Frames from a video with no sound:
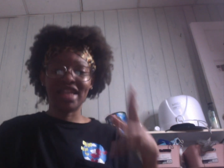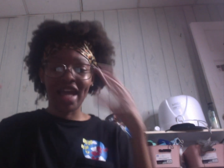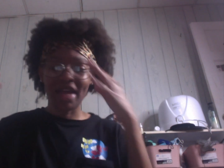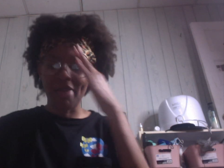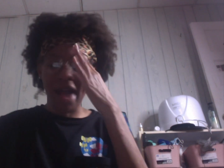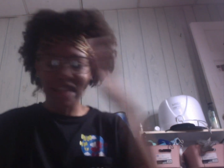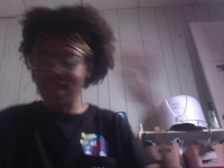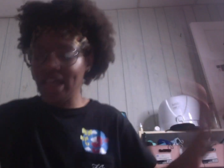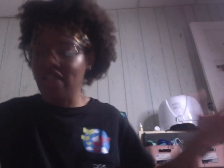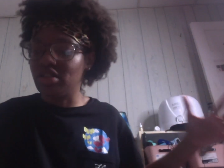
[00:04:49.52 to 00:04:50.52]
about it.
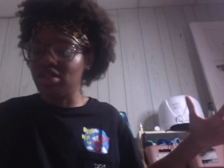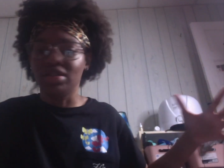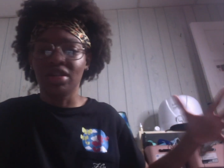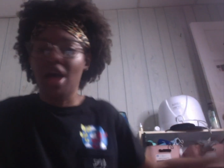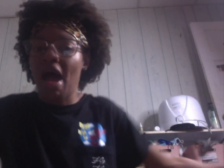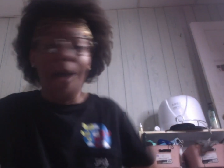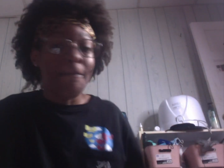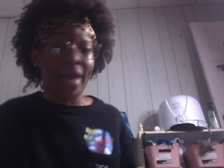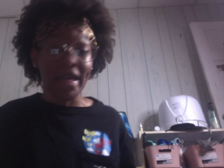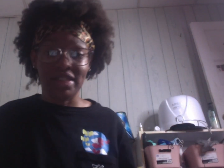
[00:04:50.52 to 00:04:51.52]
That's
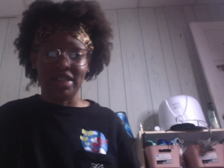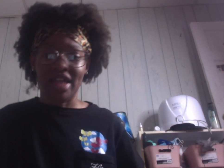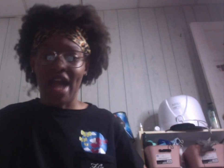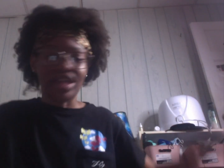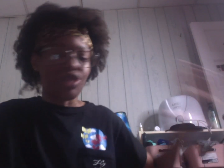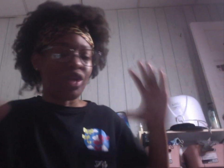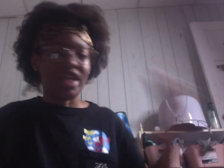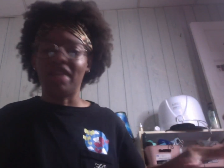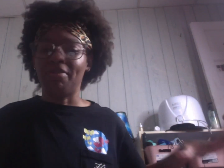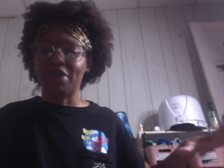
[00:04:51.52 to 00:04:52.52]
amazing. I just want it in a
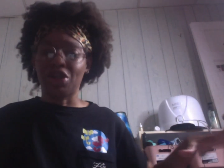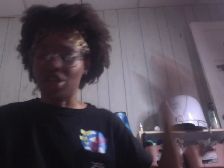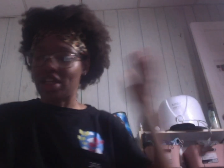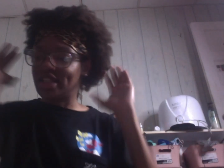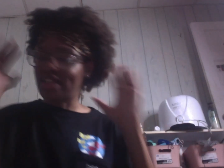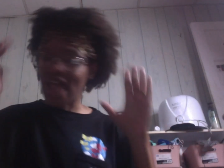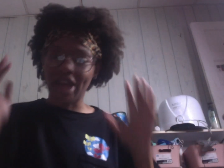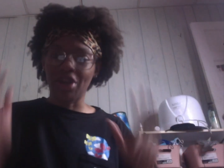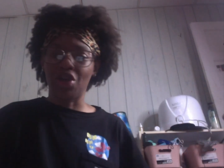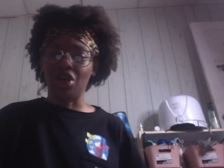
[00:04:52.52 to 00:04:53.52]
bigger
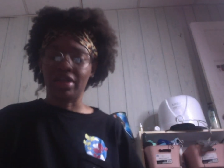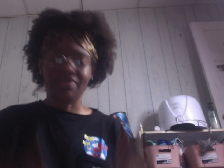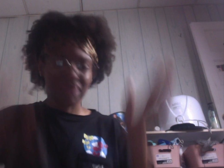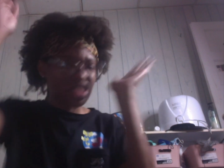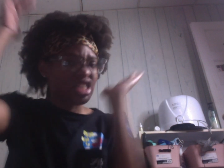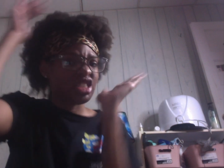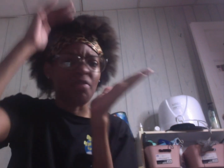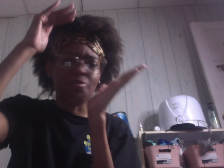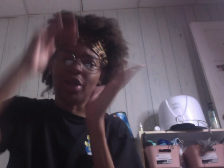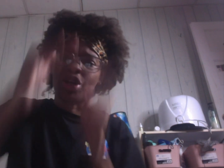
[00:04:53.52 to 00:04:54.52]
container. This is a
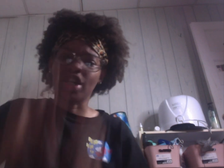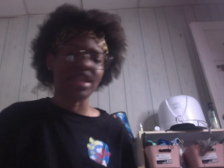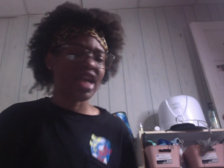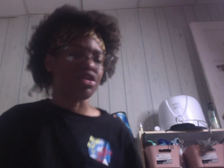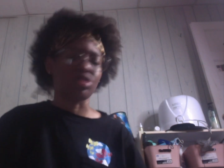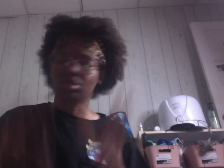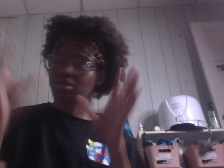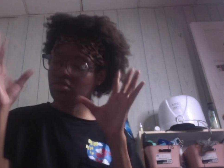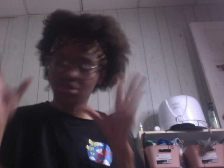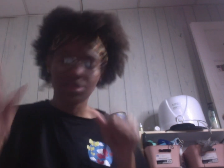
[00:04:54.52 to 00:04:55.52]
bigger container.
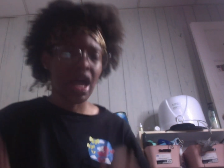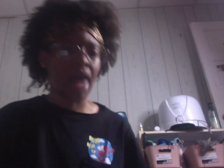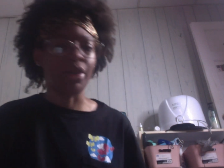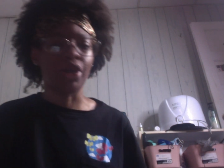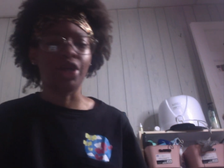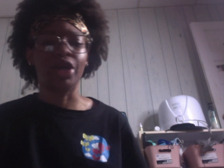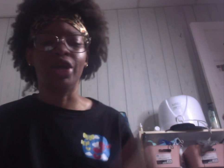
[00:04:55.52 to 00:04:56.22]
It'll be good.